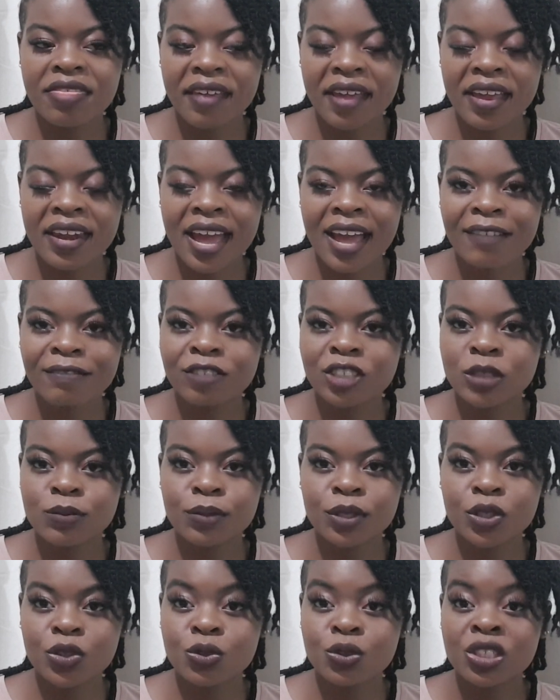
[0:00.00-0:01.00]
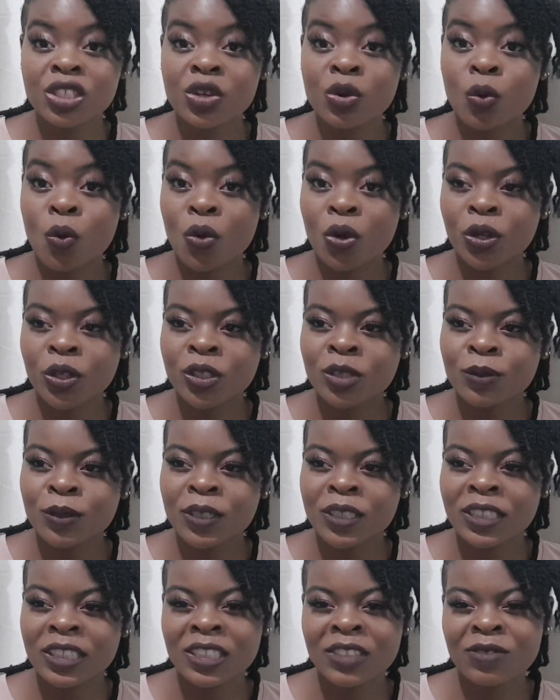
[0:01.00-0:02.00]
then I've just been using oils,
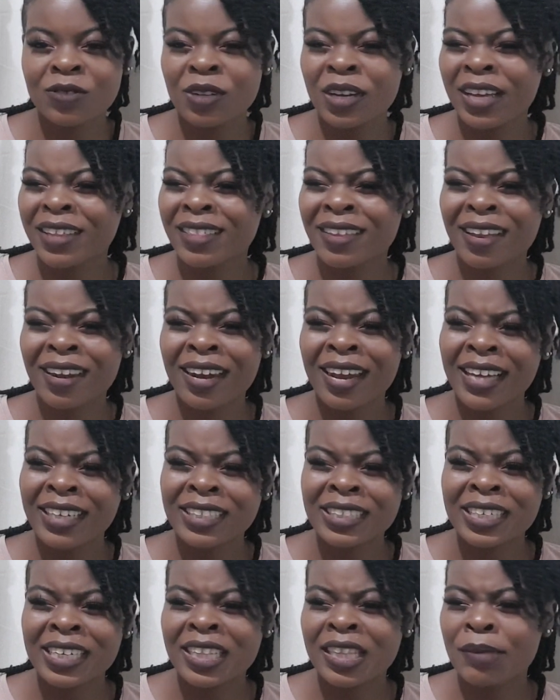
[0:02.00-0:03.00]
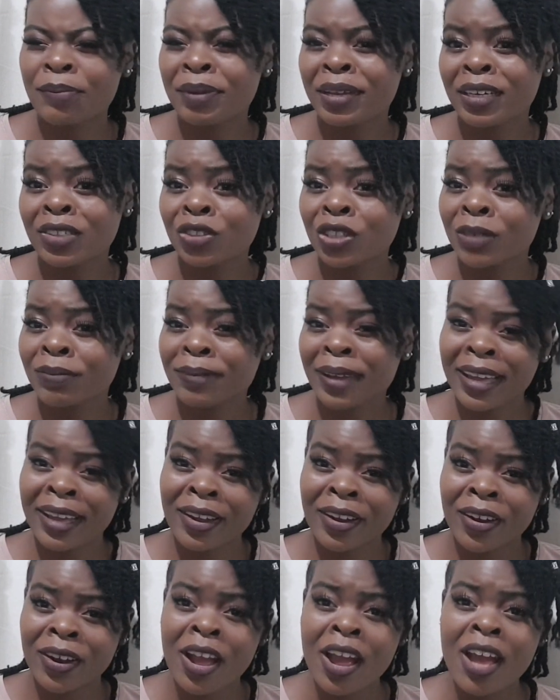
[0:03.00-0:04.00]
because I just feel like they're lighter, they penetrate my
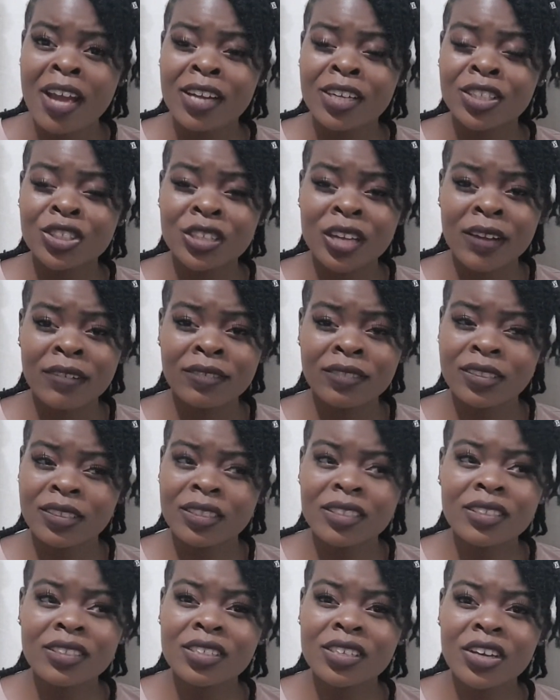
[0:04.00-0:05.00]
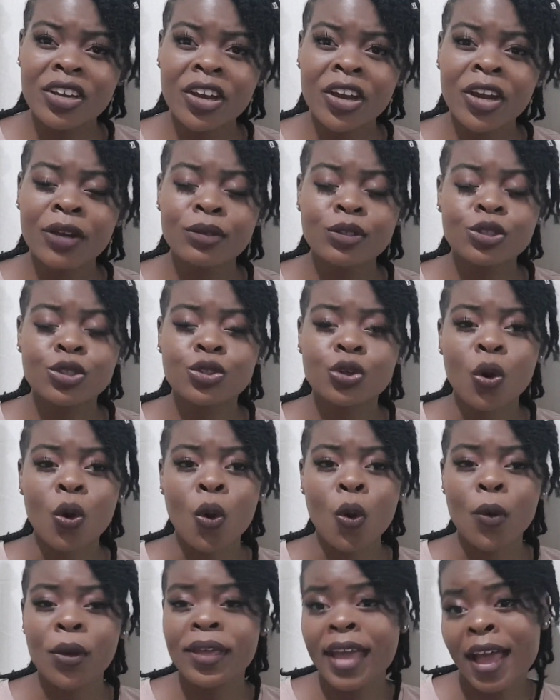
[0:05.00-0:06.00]
hair shaft easier.
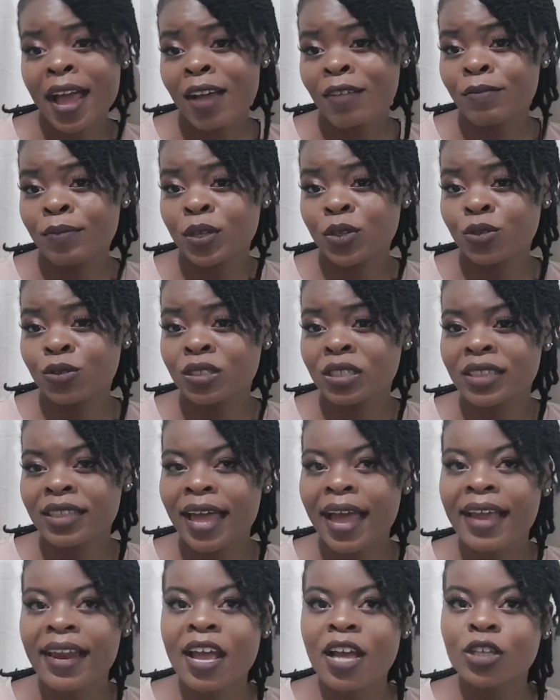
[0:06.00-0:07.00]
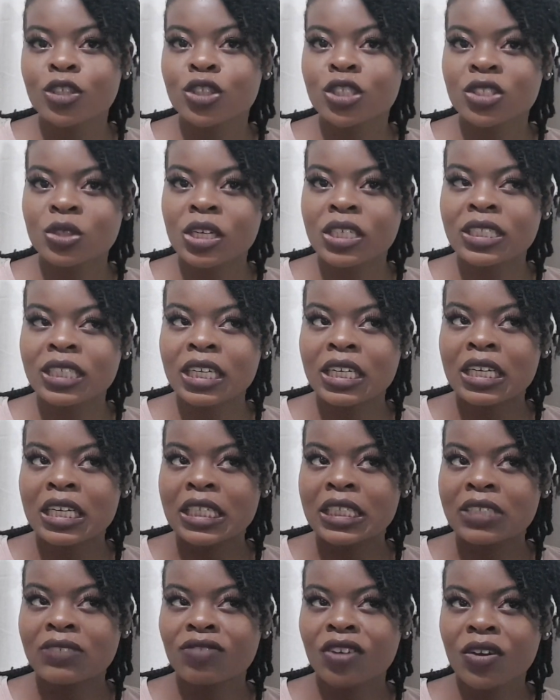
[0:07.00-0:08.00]
So yeah, I've been using that. So I said
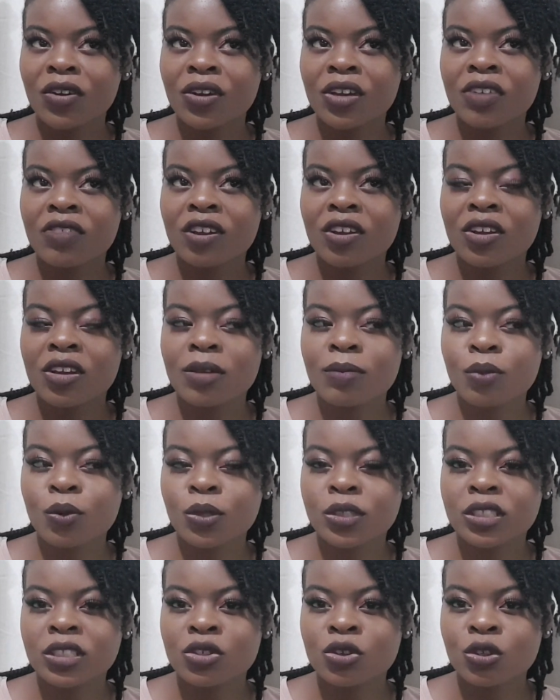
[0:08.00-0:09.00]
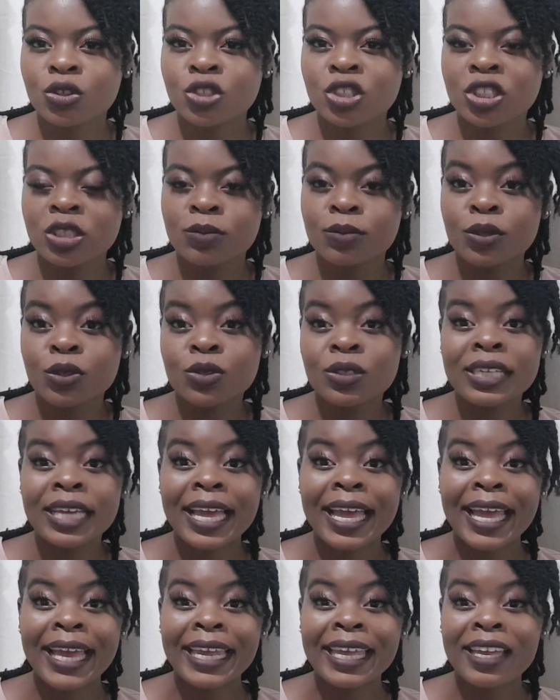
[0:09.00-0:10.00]
it's very, very important not to just be
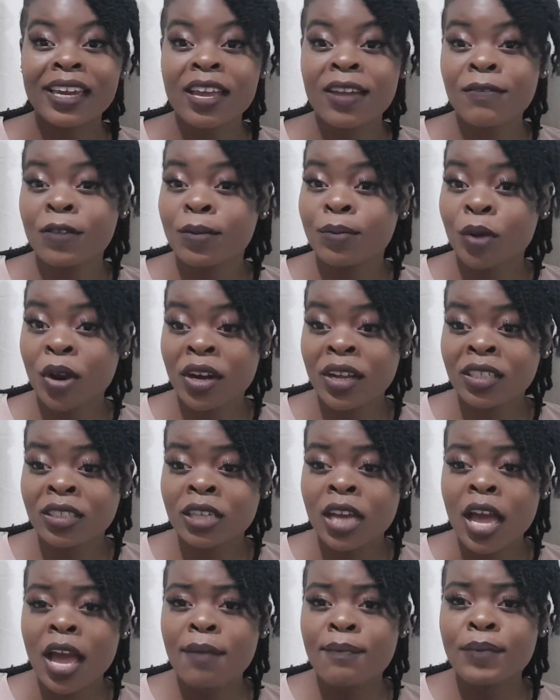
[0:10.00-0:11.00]
using any and every product.